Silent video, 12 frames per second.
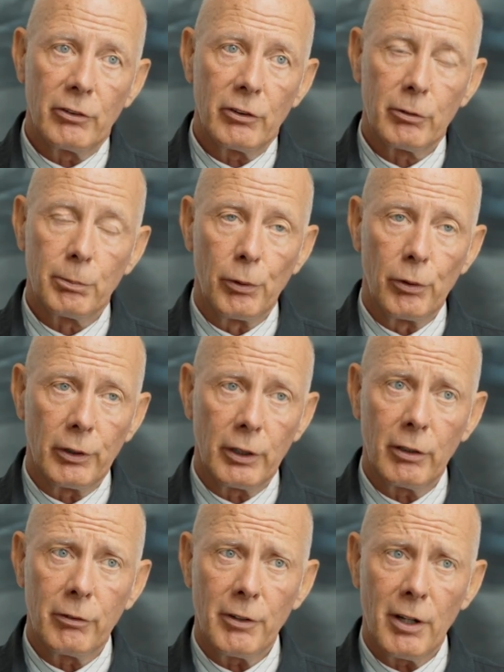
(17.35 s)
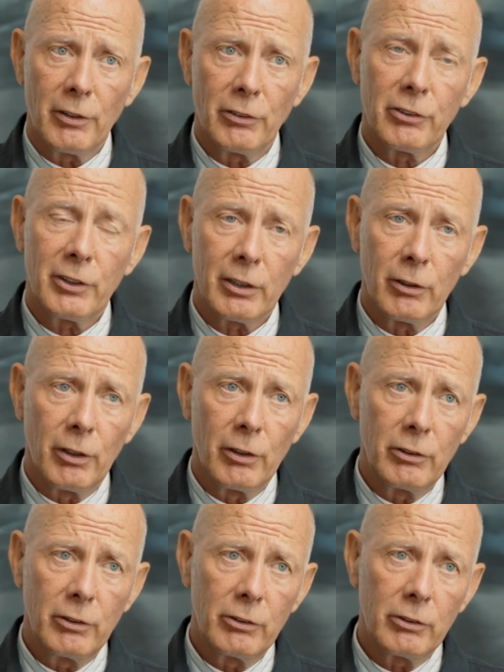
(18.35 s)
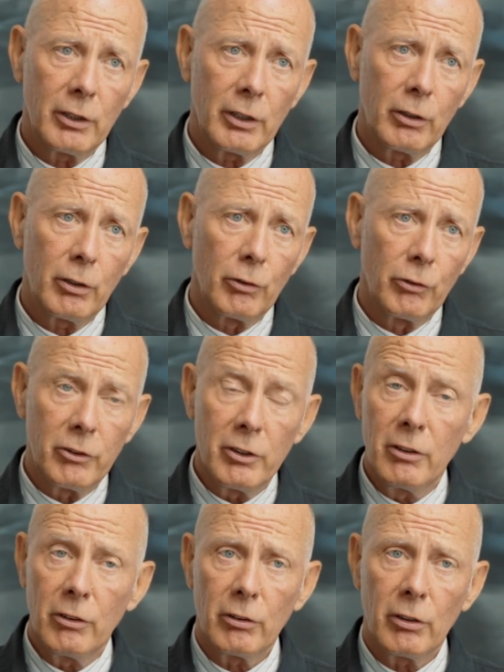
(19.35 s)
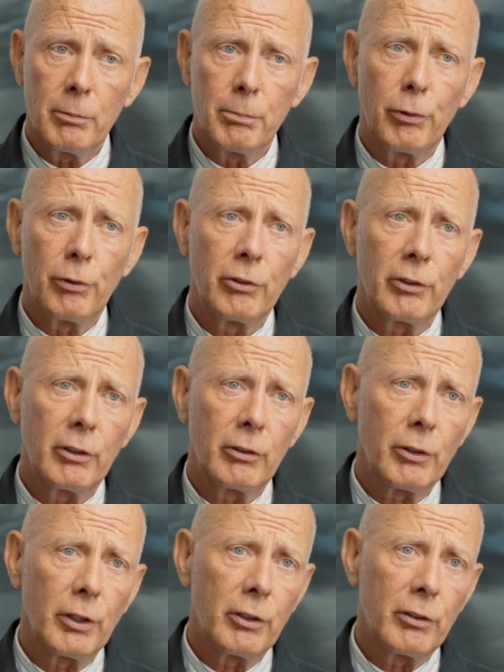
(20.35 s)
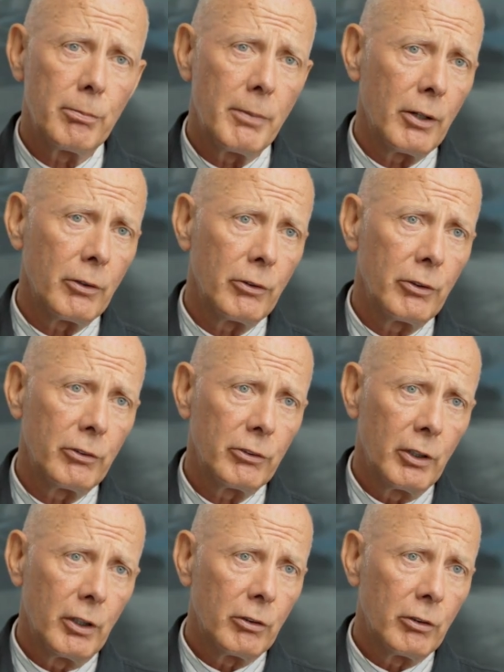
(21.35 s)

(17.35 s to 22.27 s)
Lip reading: exploring advanced technologies and continuously pushing creative boundaries